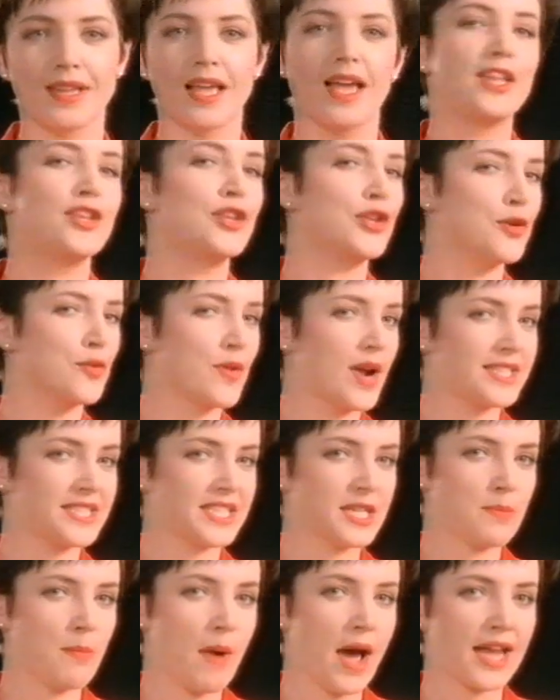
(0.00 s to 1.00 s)
New
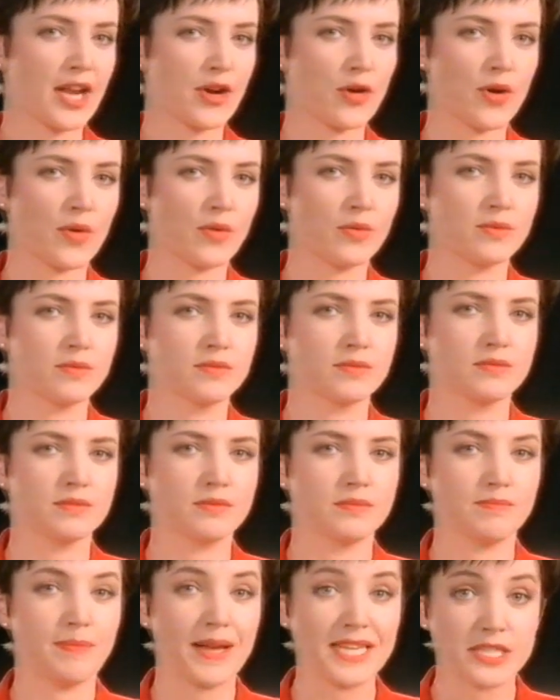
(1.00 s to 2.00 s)
Radion Micro.
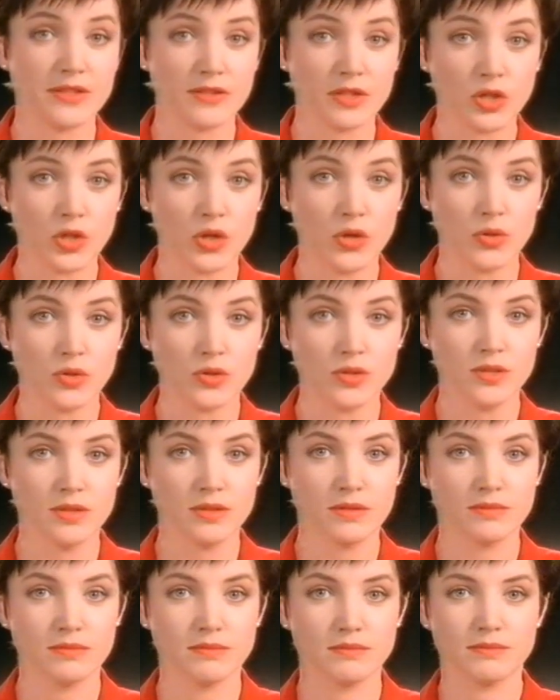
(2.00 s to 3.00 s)
Better than good.
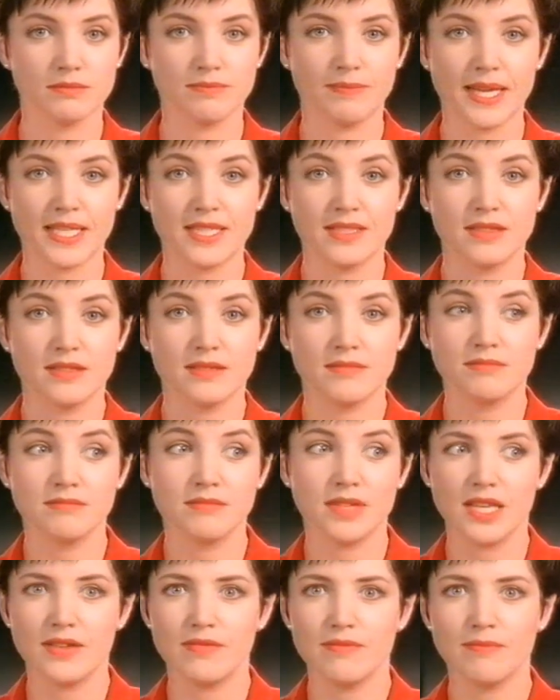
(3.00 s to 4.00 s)
Better than
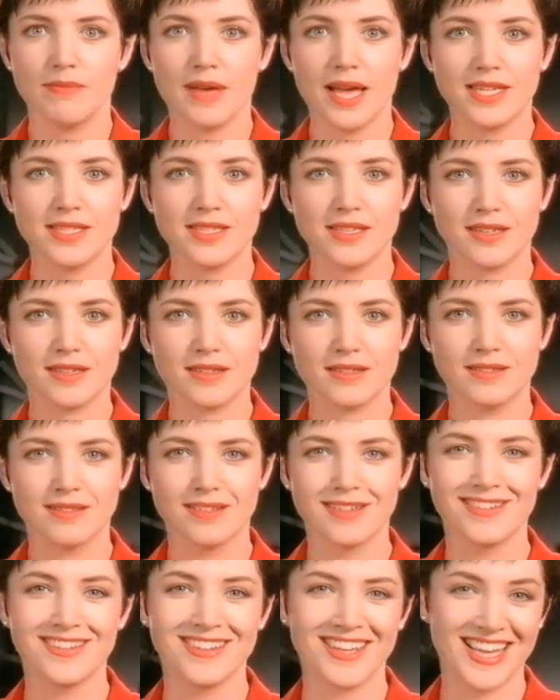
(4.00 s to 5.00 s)
even better.
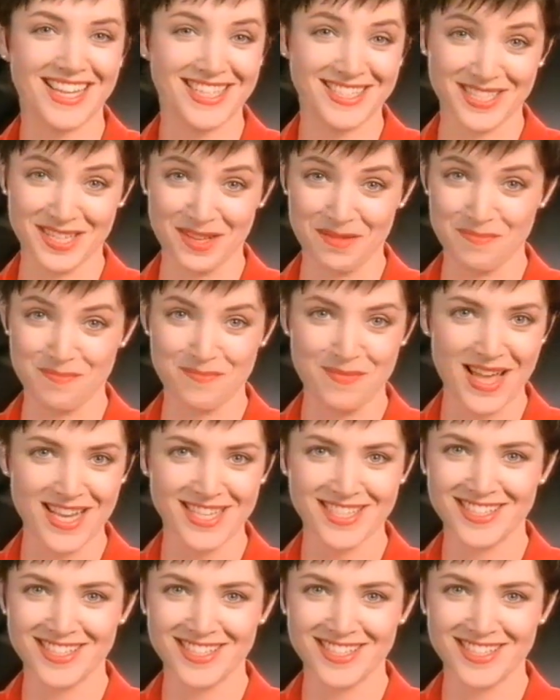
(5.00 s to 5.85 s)
It's the best